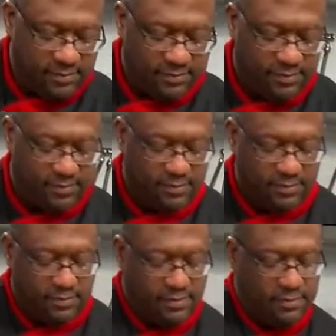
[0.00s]

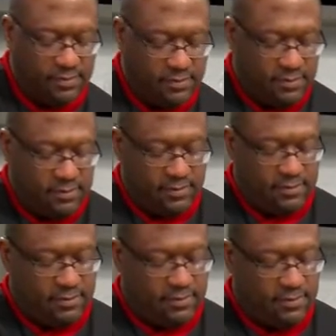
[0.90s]

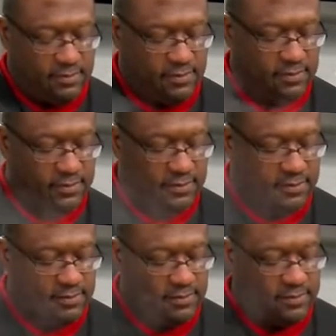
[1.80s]

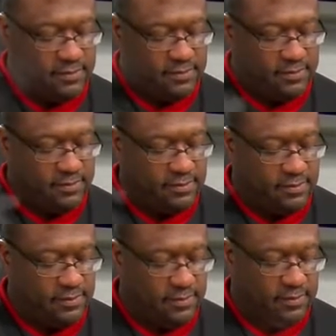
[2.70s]

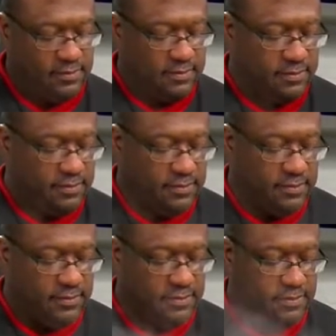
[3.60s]

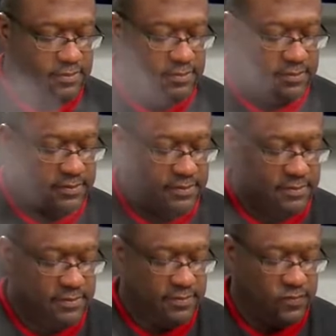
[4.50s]

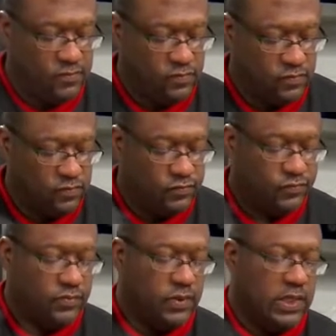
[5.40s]

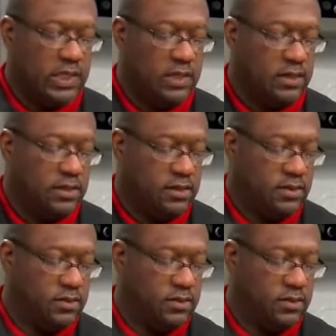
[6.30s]
No one is speaking in this clip.